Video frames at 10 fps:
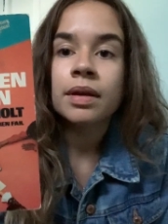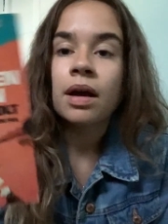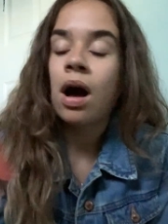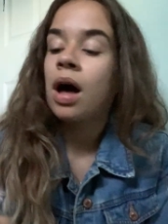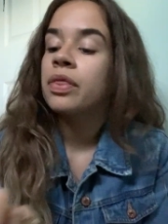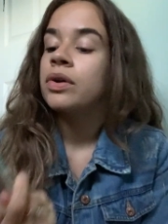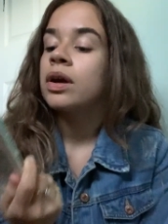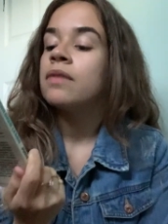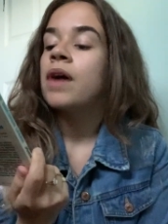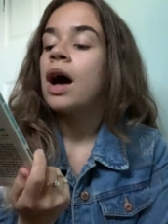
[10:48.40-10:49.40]
author
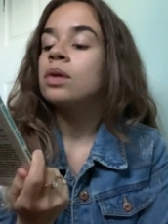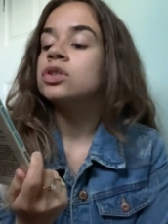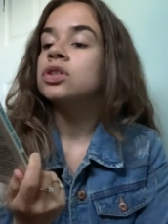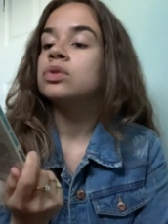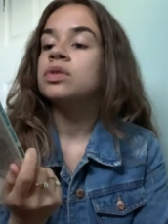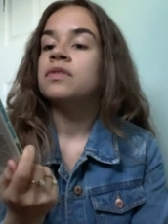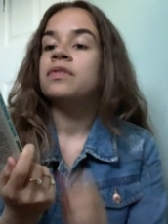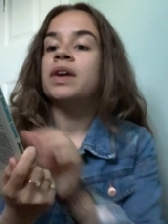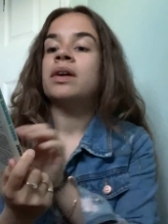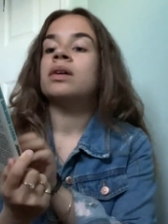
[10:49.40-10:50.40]
of How Children
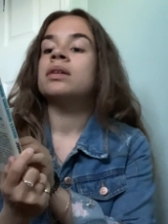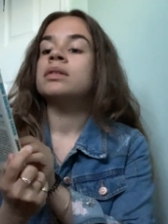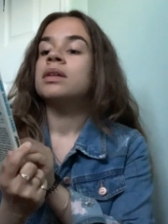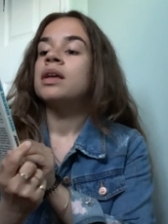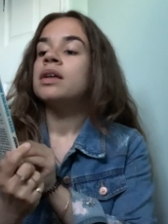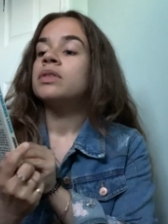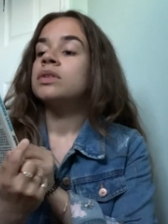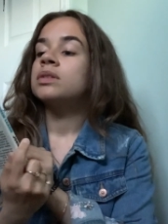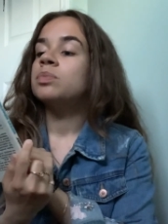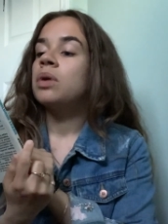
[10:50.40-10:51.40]
Fail.
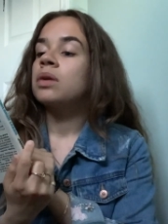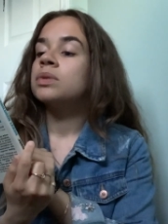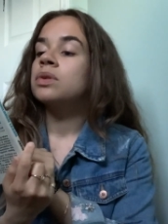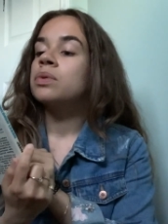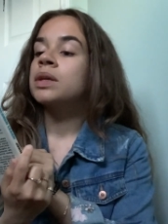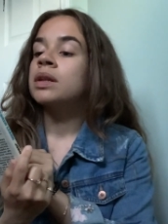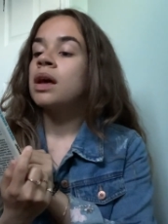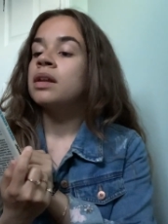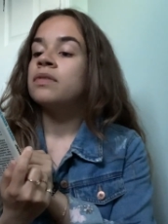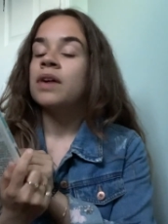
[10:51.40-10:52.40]
This book was only
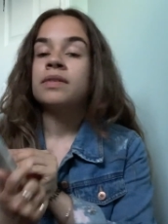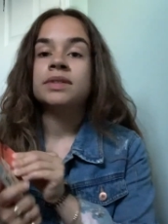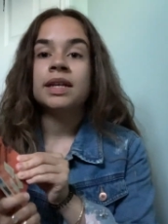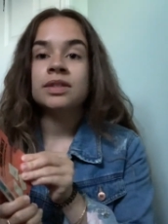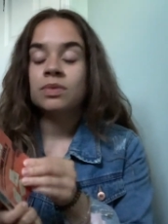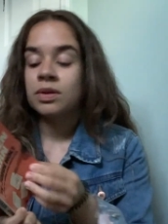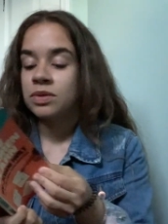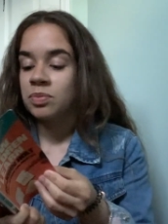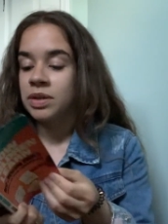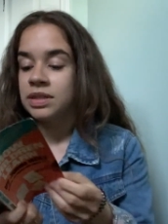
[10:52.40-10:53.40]
95 cents when it
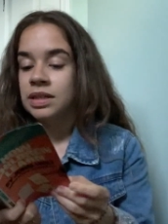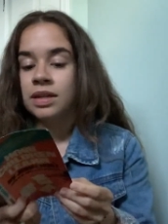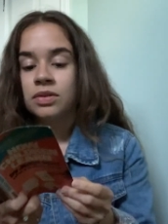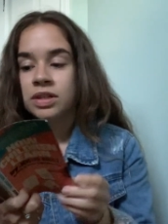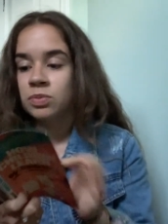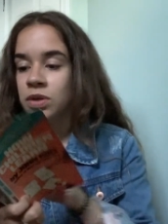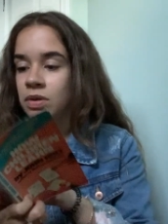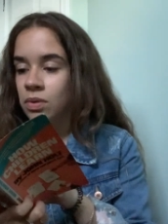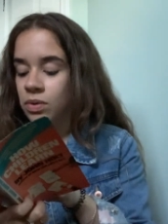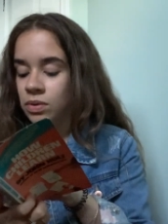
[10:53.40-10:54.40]
was printed. It looks pretty
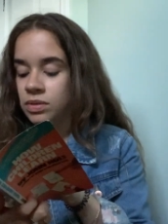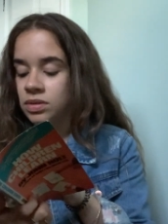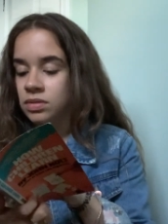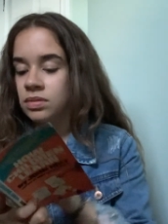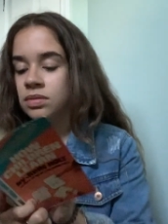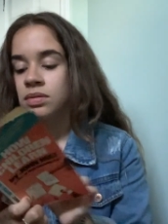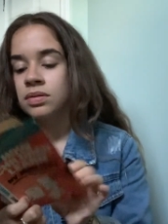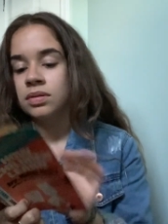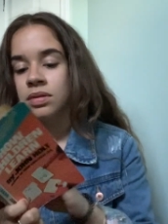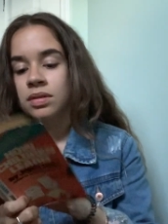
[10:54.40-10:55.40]
old.
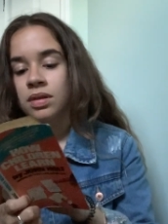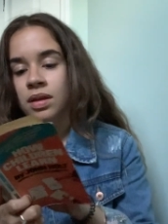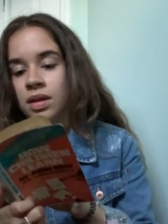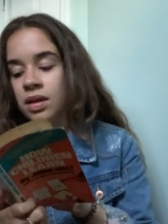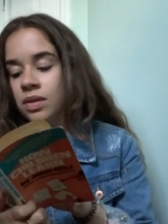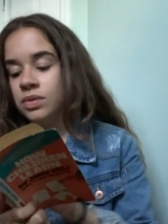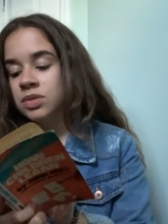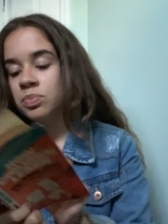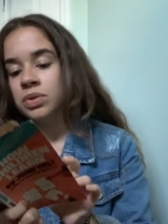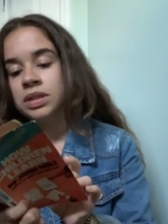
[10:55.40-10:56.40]
It was
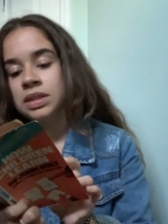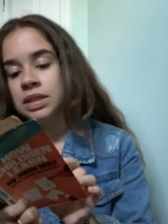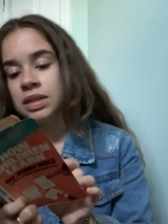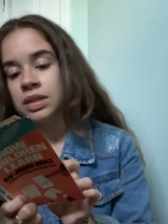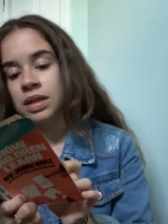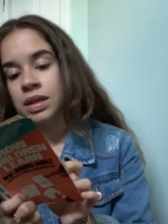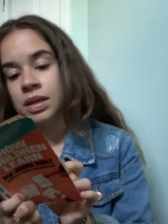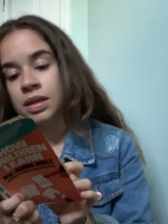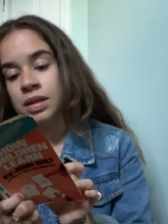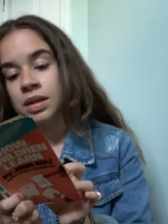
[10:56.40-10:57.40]
printed
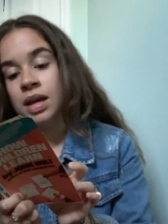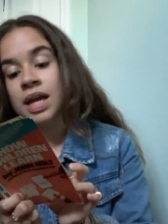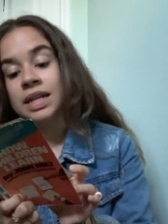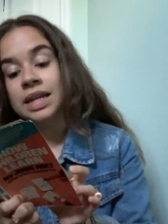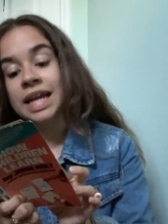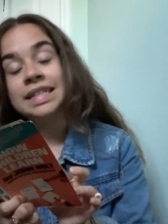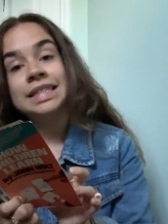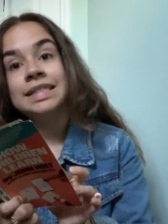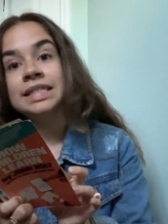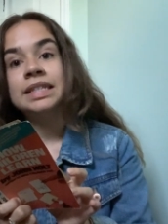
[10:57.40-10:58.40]
in
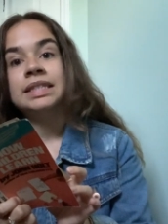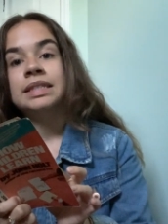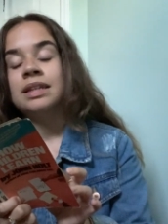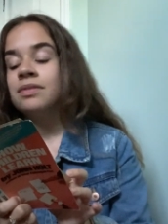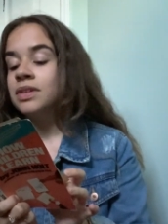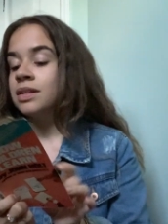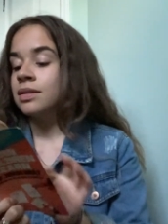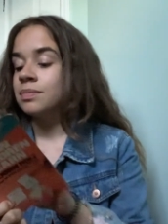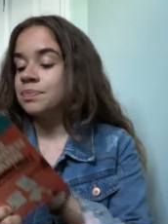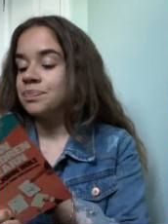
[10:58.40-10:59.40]
1967.
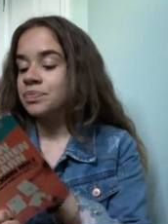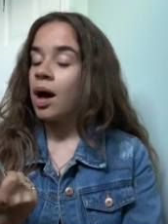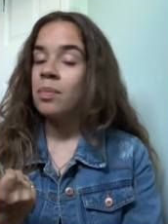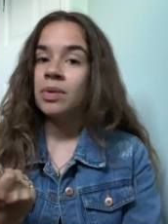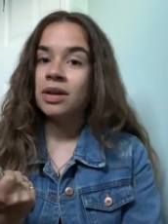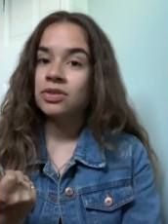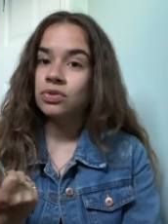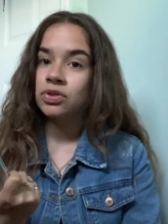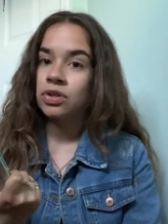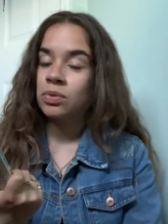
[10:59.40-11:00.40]
I'm not
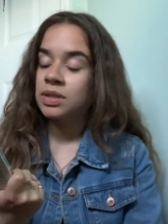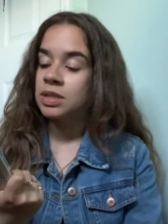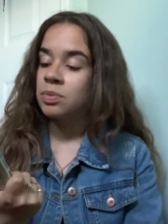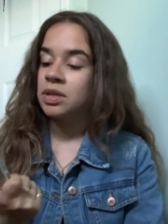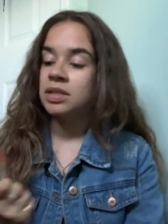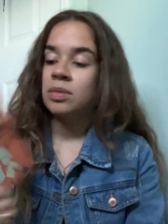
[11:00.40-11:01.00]
too sure what this book is